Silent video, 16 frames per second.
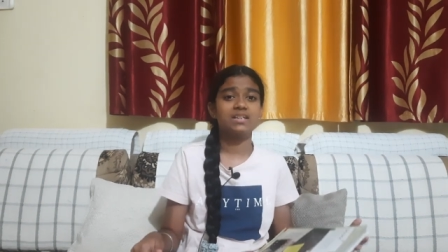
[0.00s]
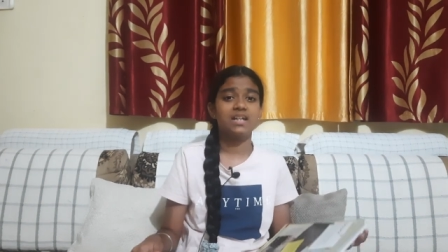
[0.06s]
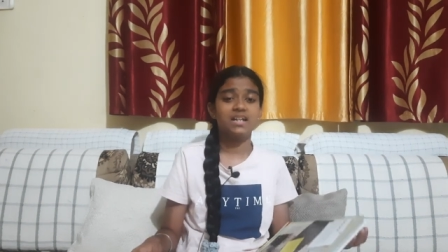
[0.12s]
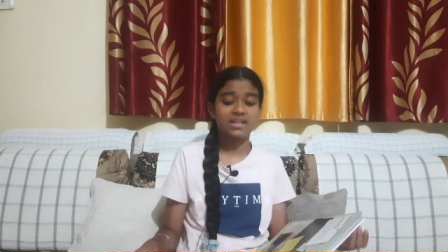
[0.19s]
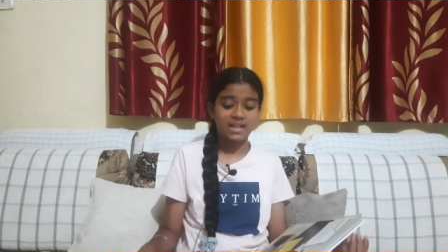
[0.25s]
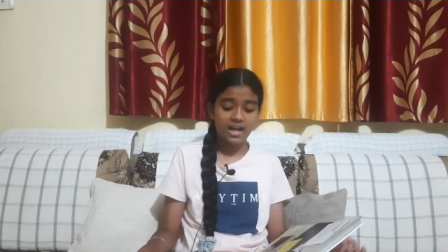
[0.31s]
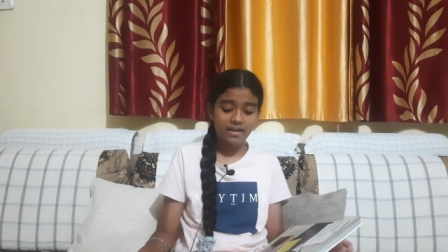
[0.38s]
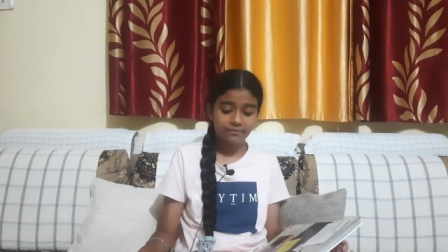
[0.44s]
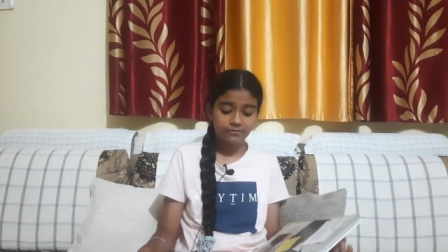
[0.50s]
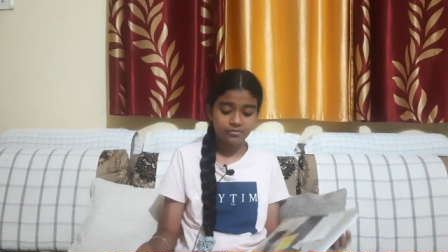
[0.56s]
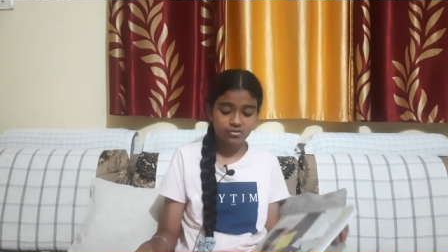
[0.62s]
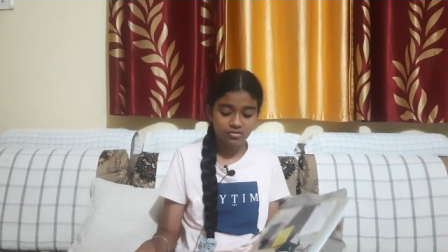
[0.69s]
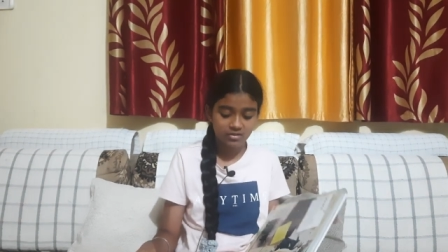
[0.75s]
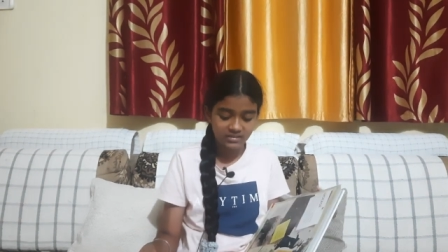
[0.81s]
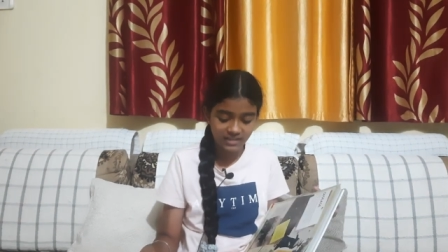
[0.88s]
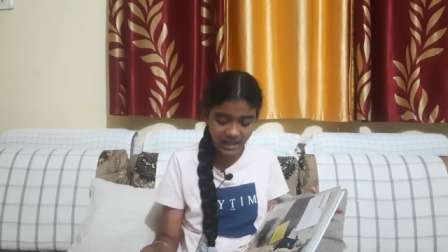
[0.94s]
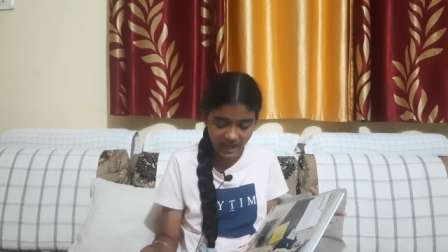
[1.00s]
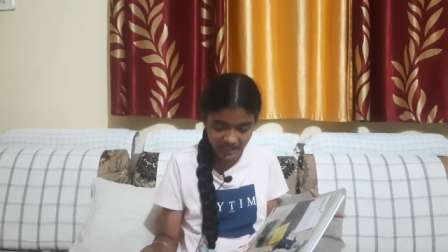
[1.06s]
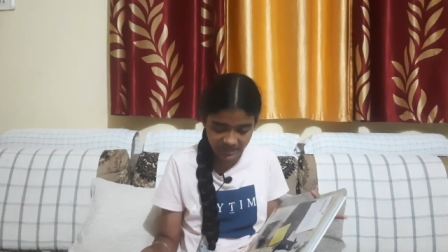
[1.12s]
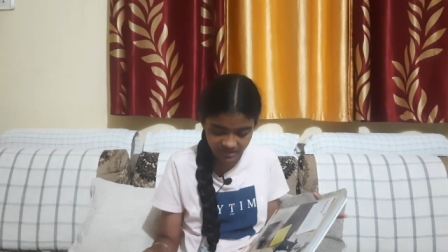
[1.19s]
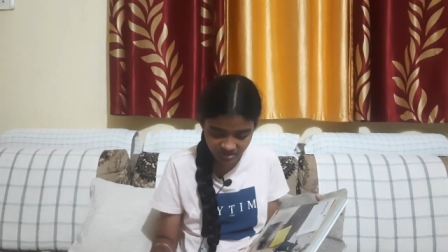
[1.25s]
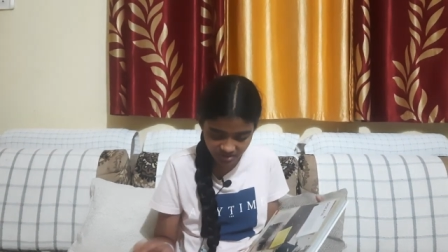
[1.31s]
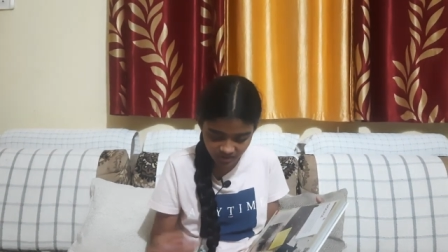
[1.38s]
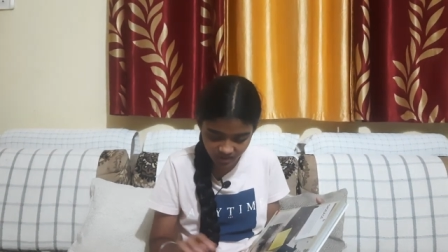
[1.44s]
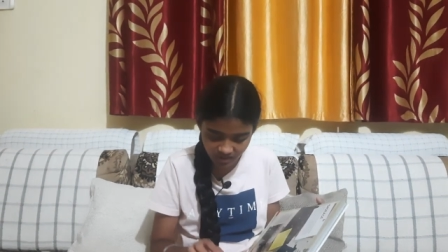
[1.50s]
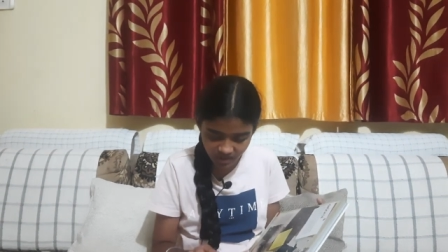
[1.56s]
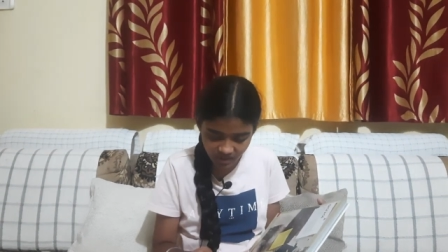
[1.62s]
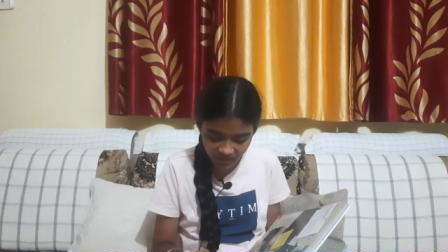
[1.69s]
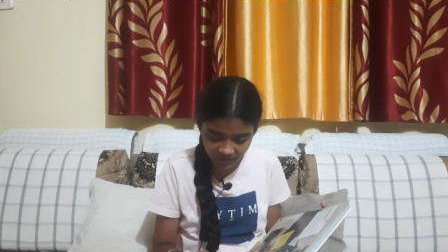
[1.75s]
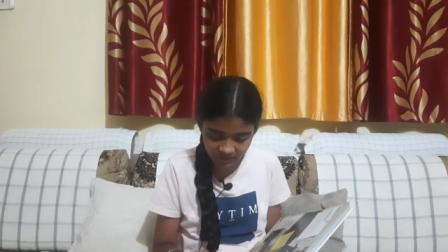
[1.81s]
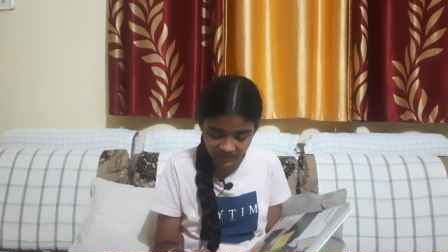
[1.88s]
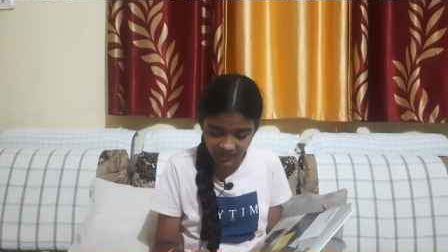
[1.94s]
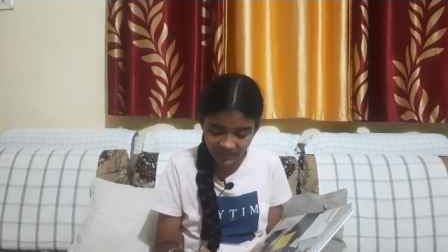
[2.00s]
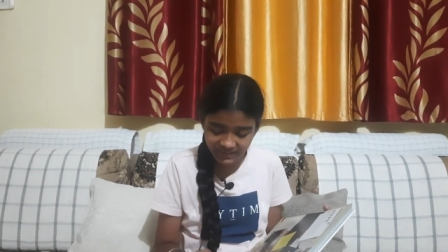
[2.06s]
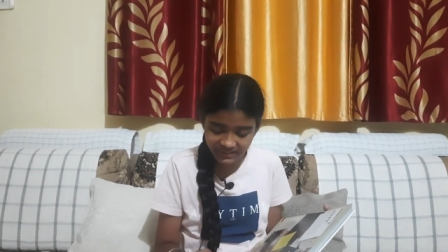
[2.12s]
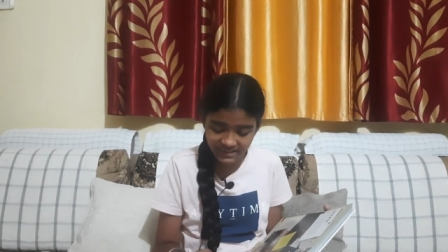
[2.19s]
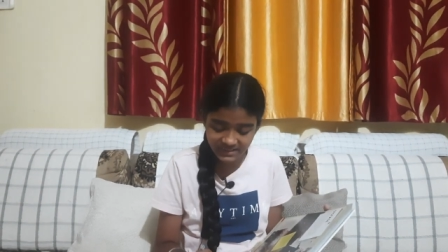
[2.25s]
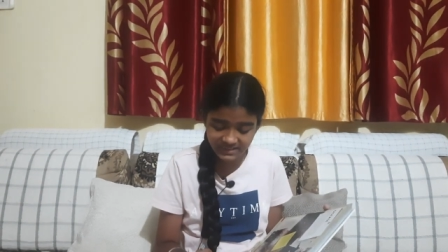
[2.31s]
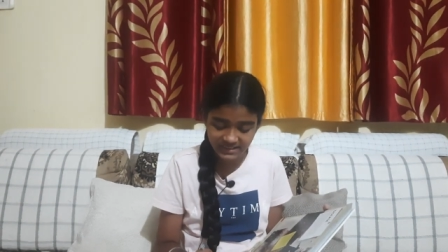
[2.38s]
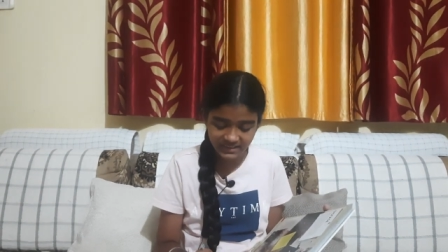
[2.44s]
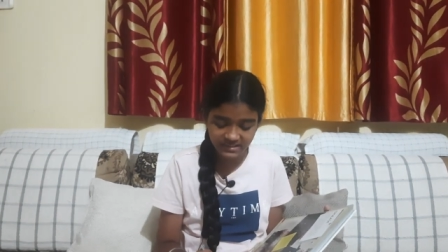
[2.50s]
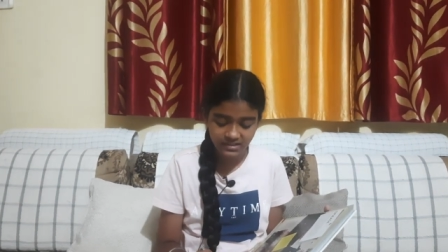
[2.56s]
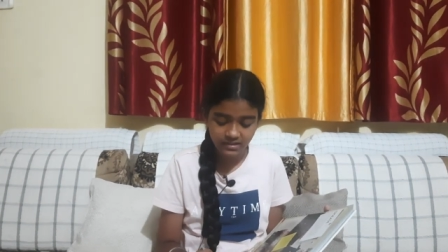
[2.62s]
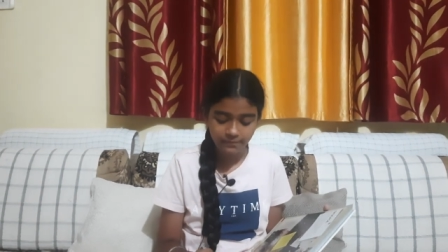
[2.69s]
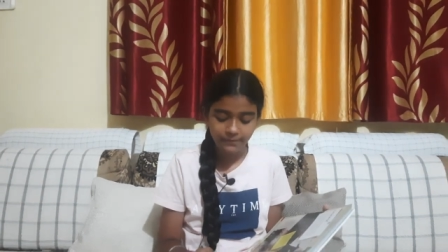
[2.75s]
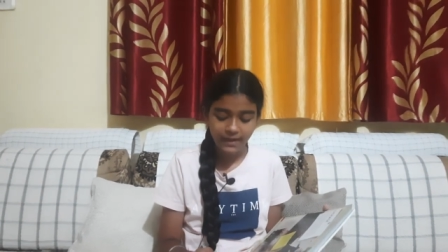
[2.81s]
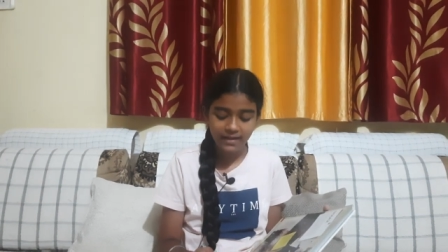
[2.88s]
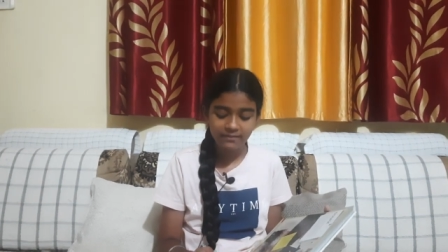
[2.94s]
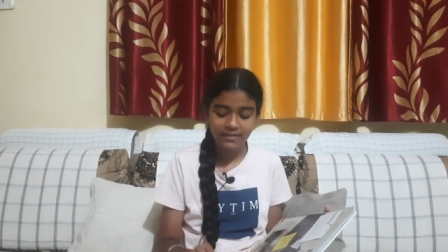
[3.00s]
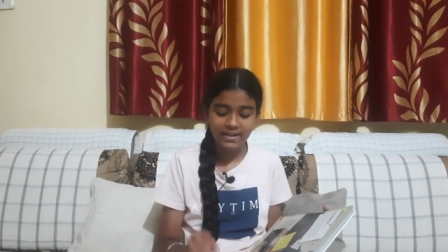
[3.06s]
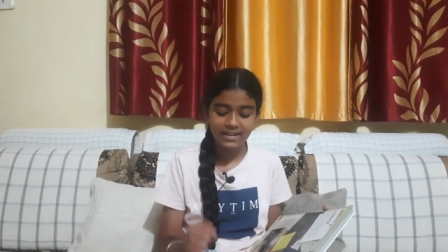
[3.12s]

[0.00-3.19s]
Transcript: And after that, in 1865,